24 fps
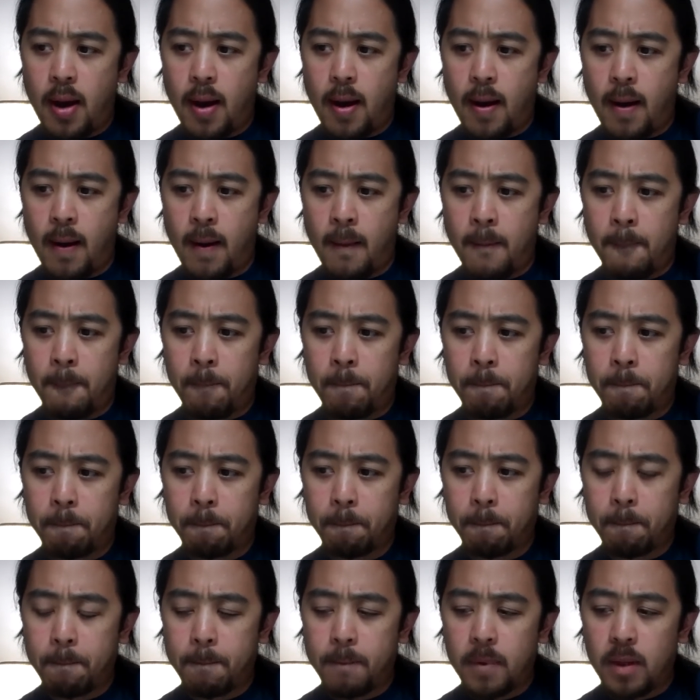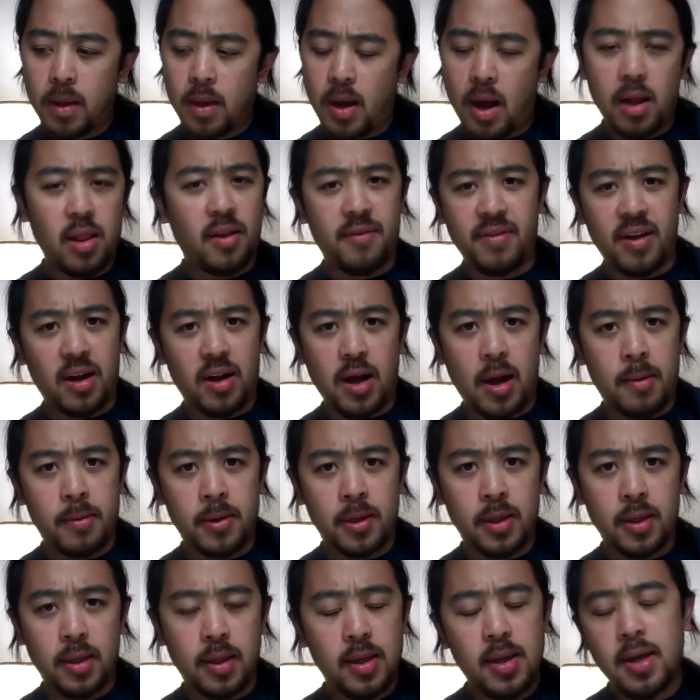Um, I love that
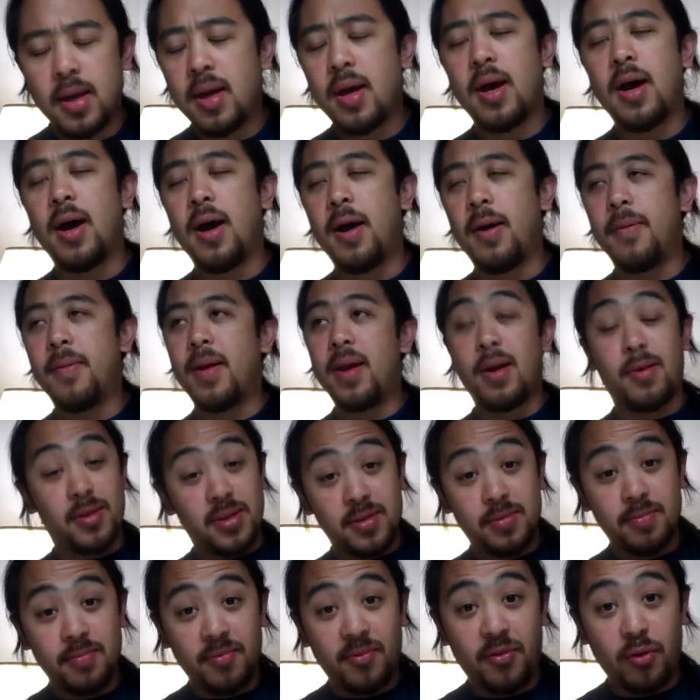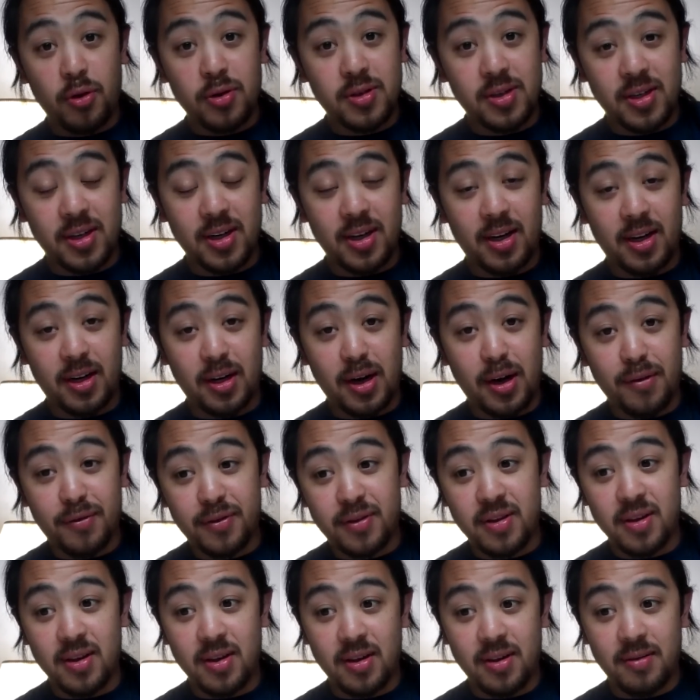comic, um, and I was fortunate enough
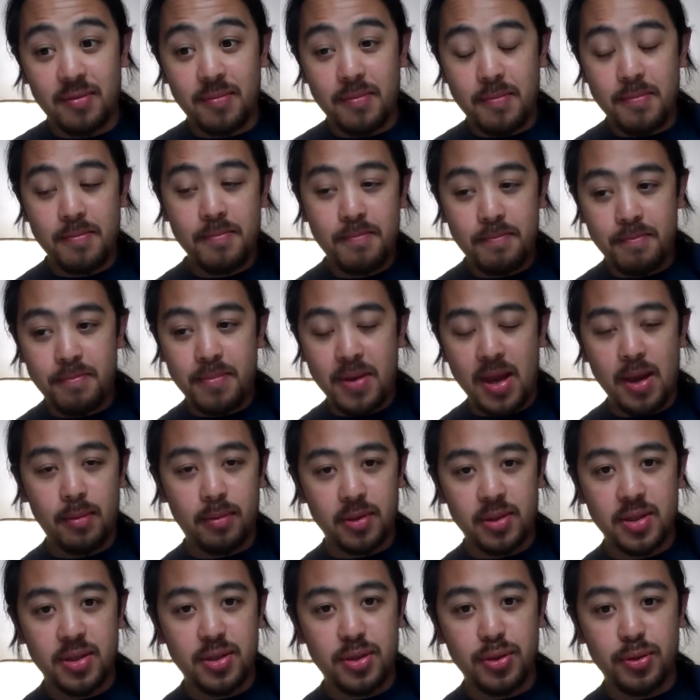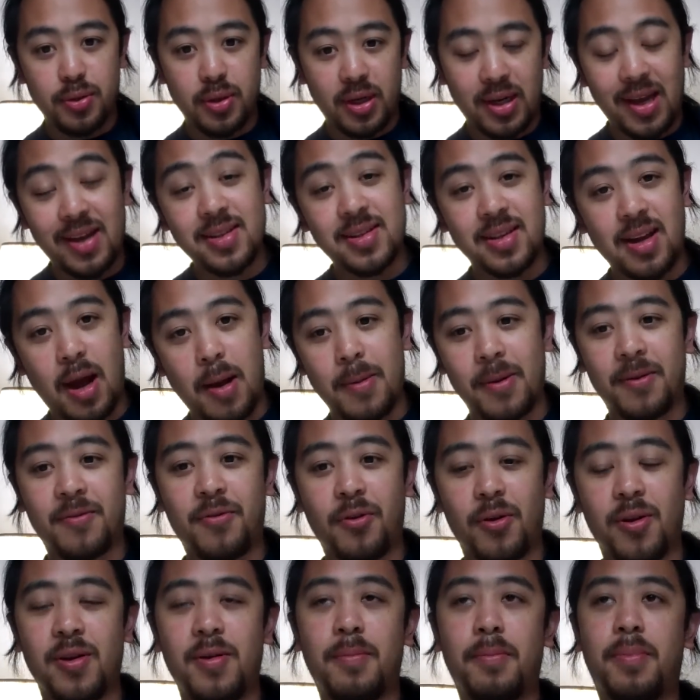to be able to do a guest comic
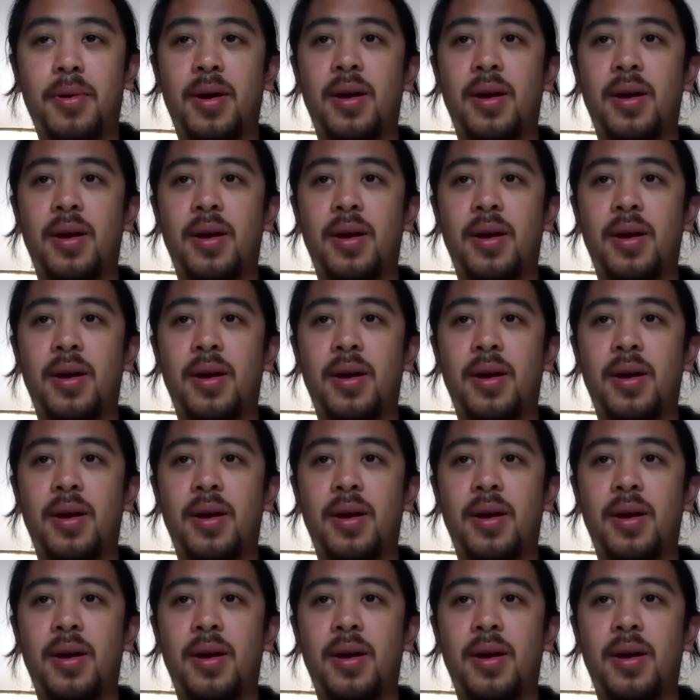for him.